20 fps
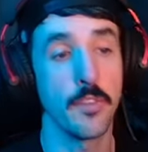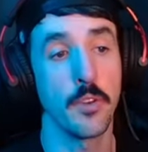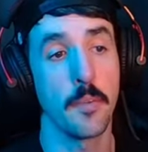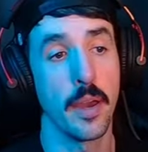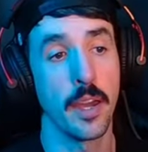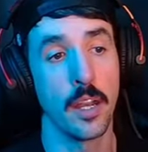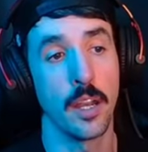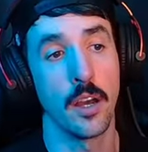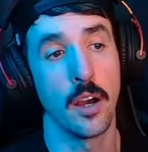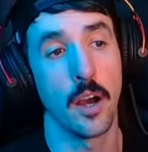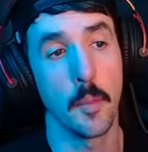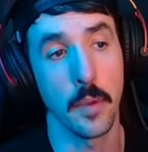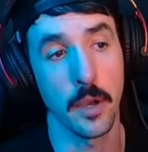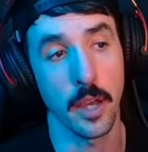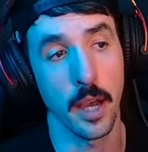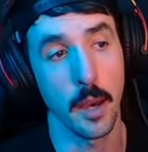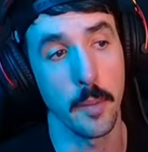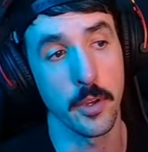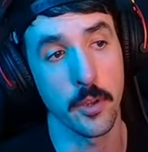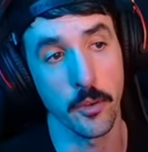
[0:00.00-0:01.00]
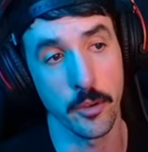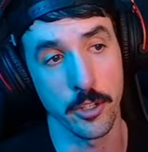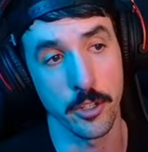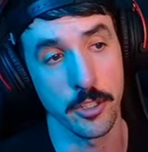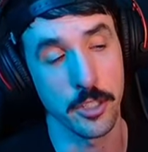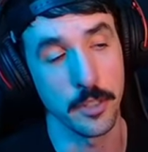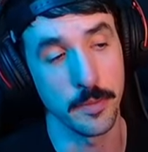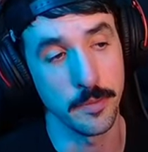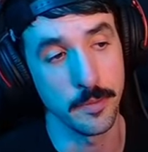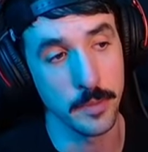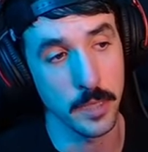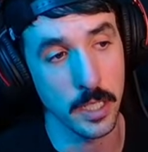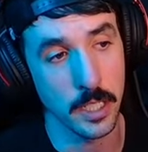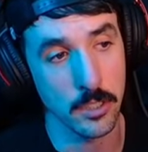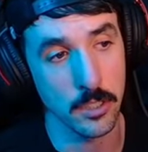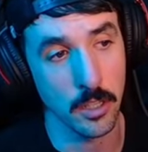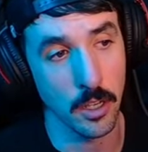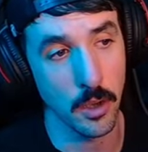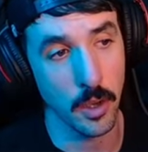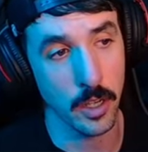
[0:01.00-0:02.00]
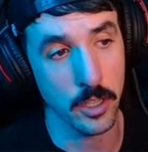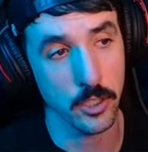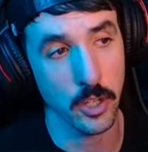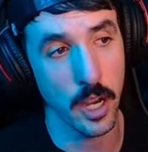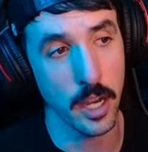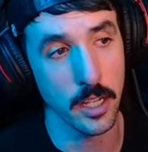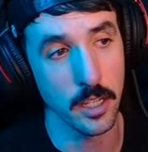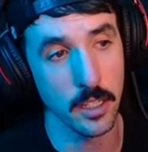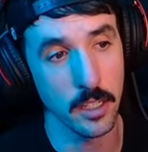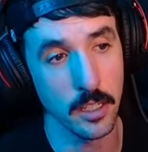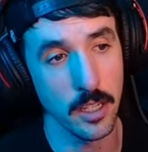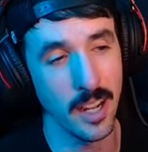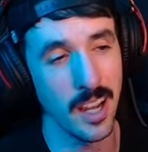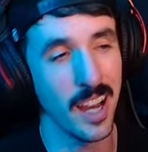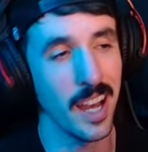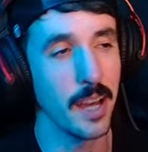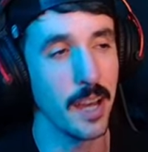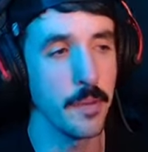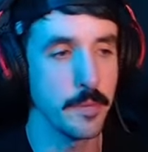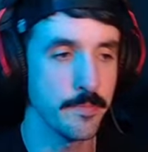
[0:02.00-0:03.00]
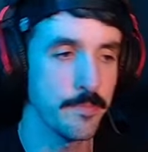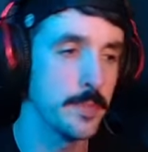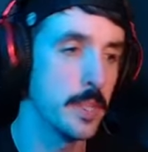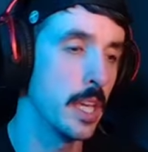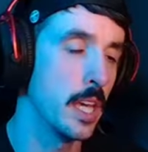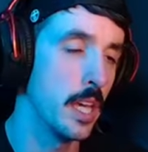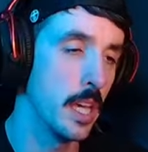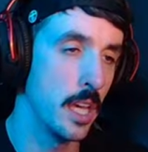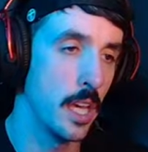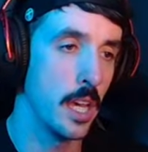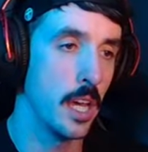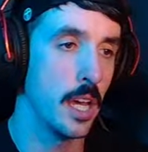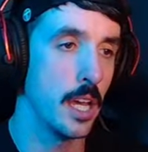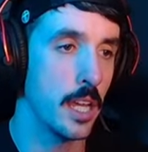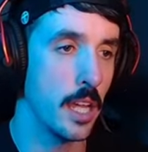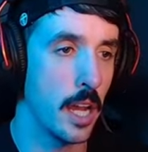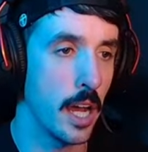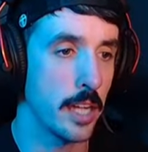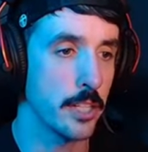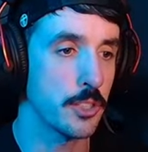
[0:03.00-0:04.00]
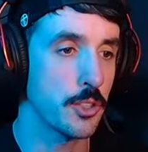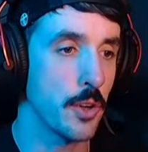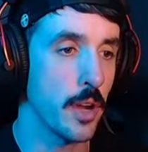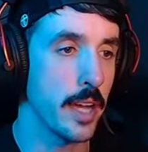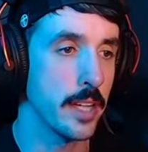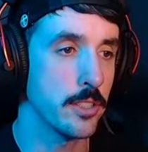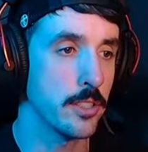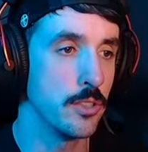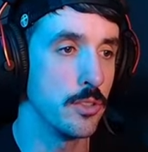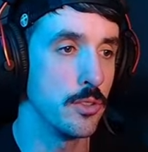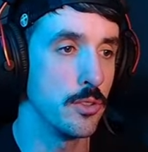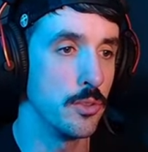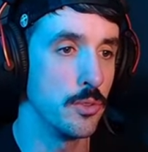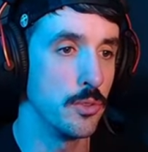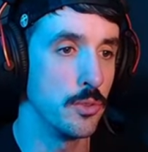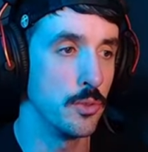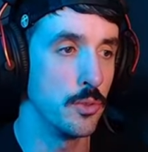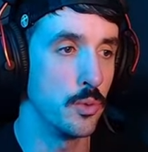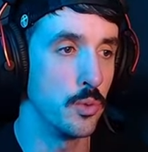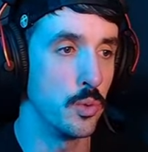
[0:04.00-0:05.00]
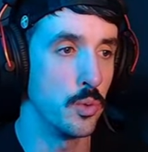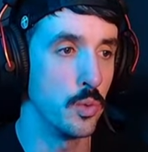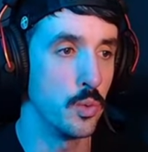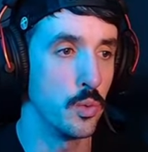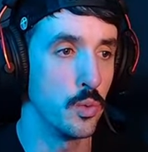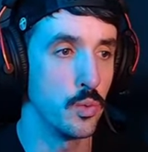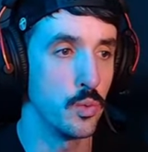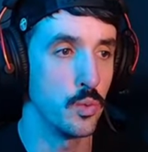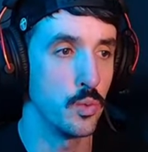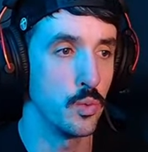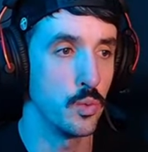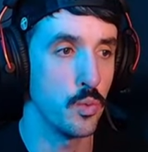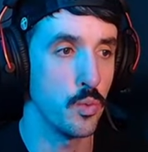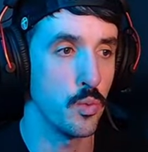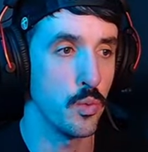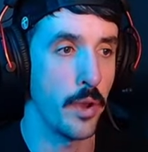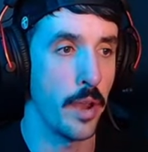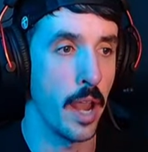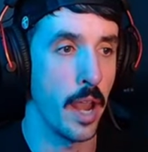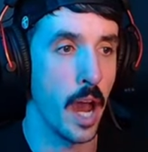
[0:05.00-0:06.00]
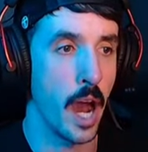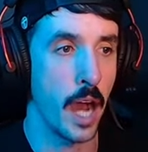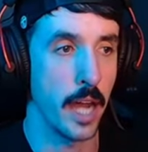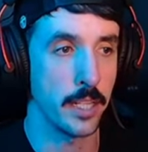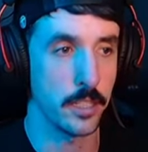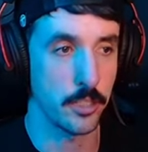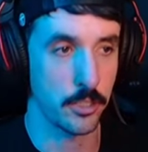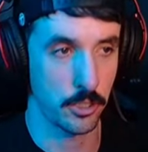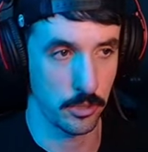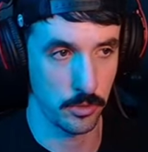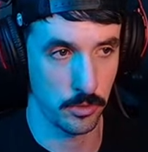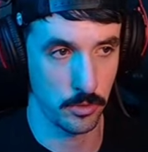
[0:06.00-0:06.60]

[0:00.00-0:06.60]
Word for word: may know, I'm a I'm a Christian. And so I try to, you know, I, you know, I try to not